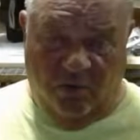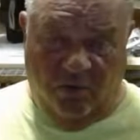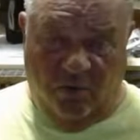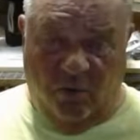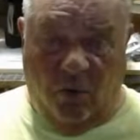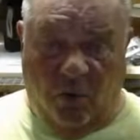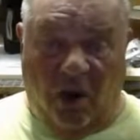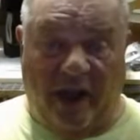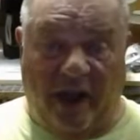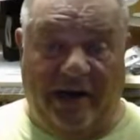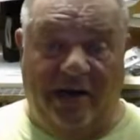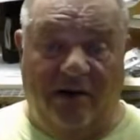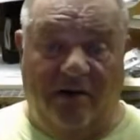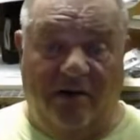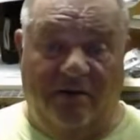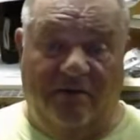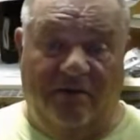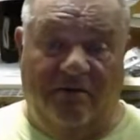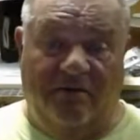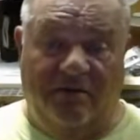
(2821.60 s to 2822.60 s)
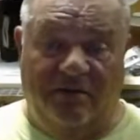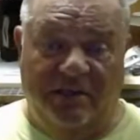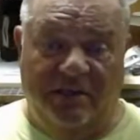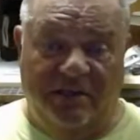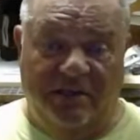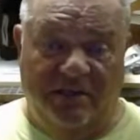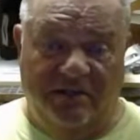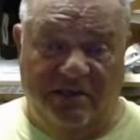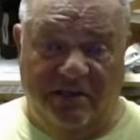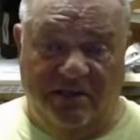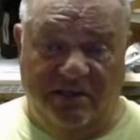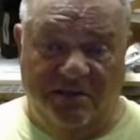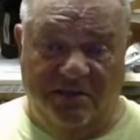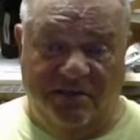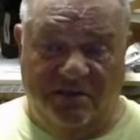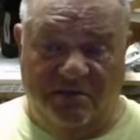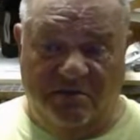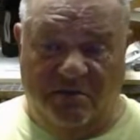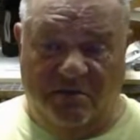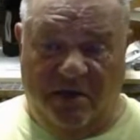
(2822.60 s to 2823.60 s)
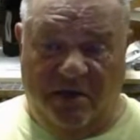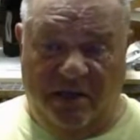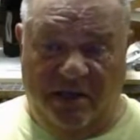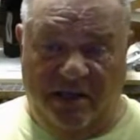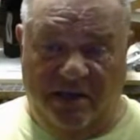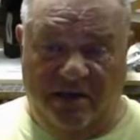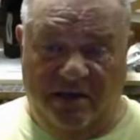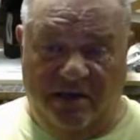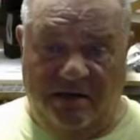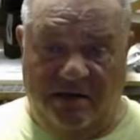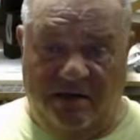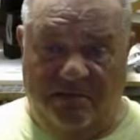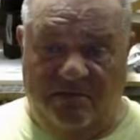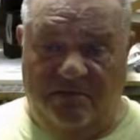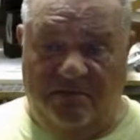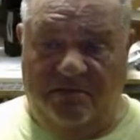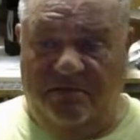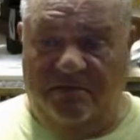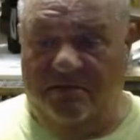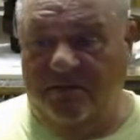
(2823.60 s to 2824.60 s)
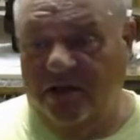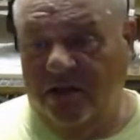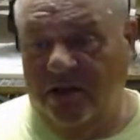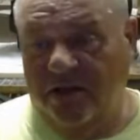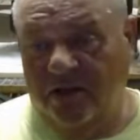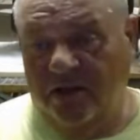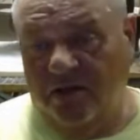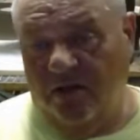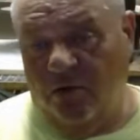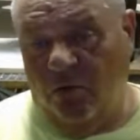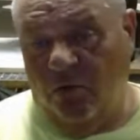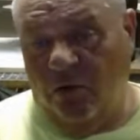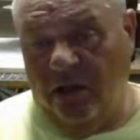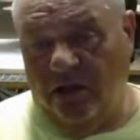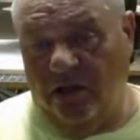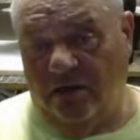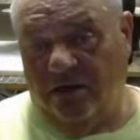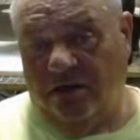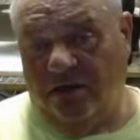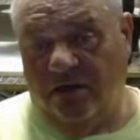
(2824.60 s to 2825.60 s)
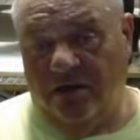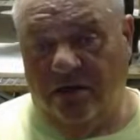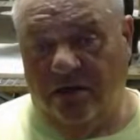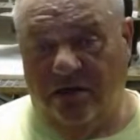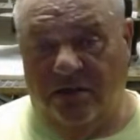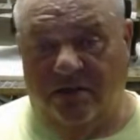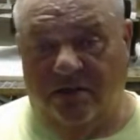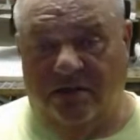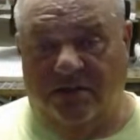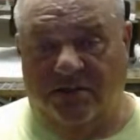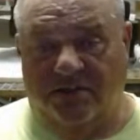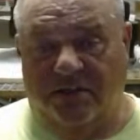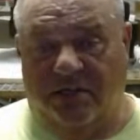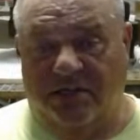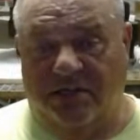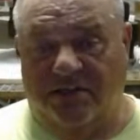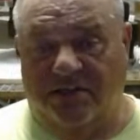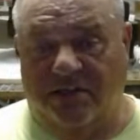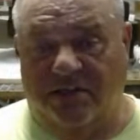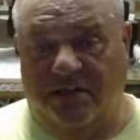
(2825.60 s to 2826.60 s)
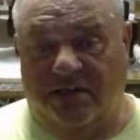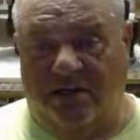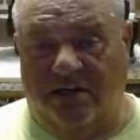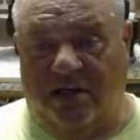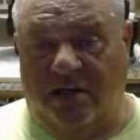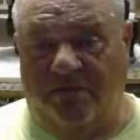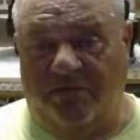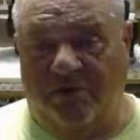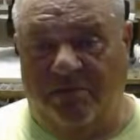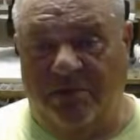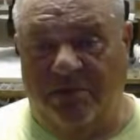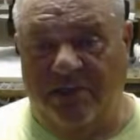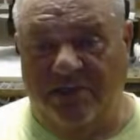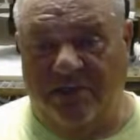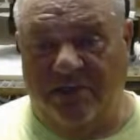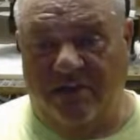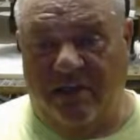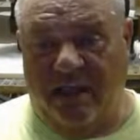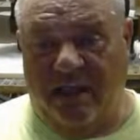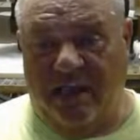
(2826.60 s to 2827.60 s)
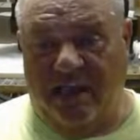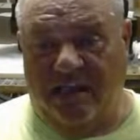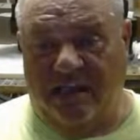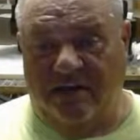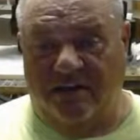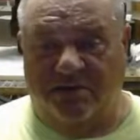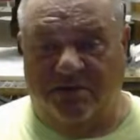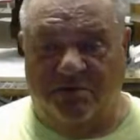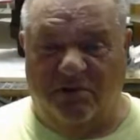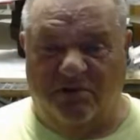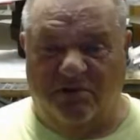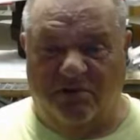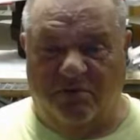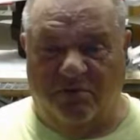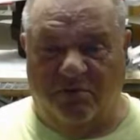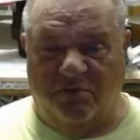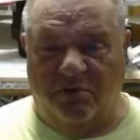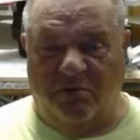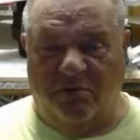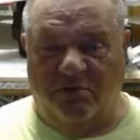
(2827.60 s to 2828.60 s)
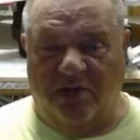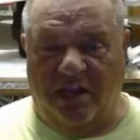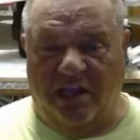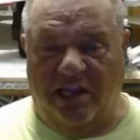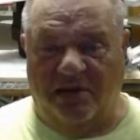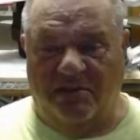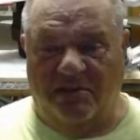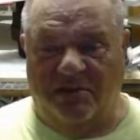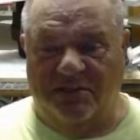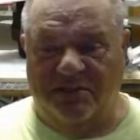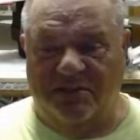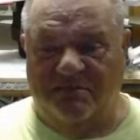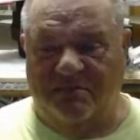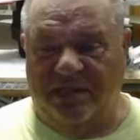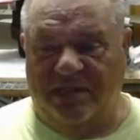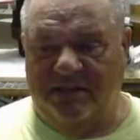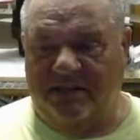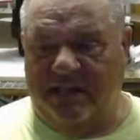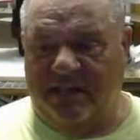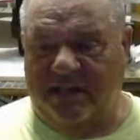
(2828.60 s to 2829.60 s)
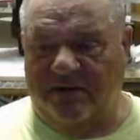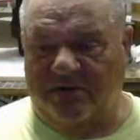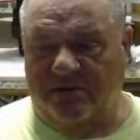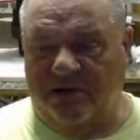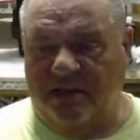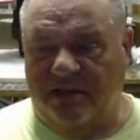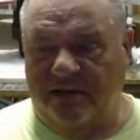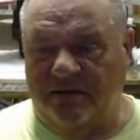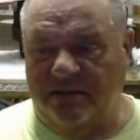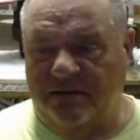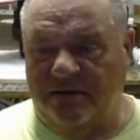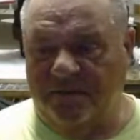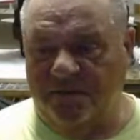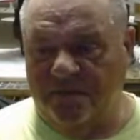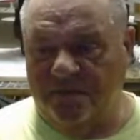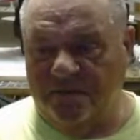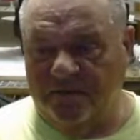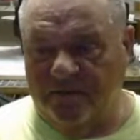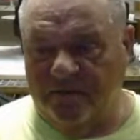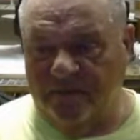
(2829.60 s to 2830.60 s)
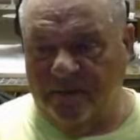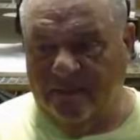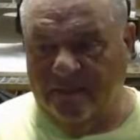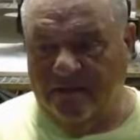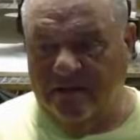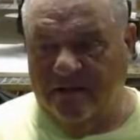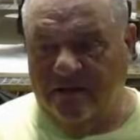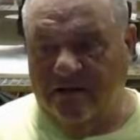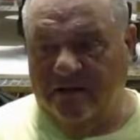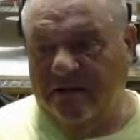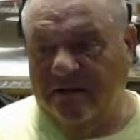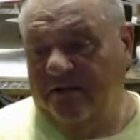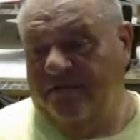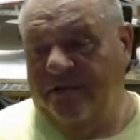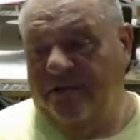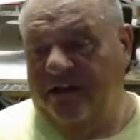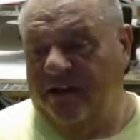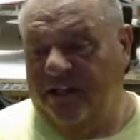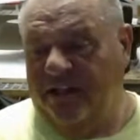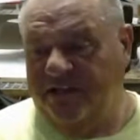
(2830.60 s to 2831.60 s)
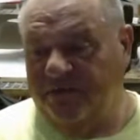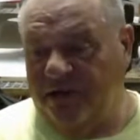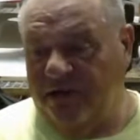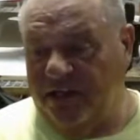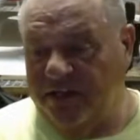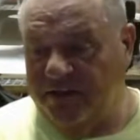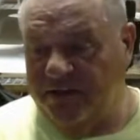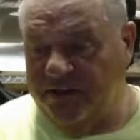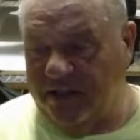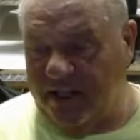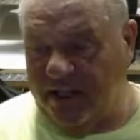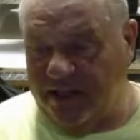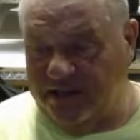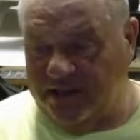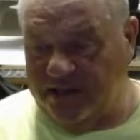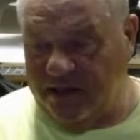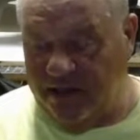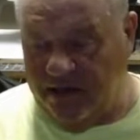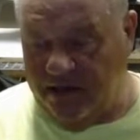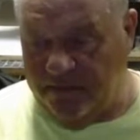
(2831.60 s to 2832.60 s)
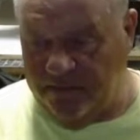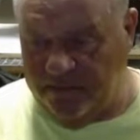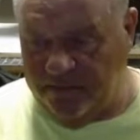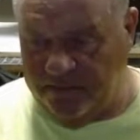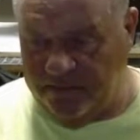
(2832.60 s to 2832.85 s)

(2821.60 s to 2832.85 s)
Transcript: wire that goes into my welder, so I just cut off a piece of that. It's real pliable and just bent that around it. You know, that's what I used last time.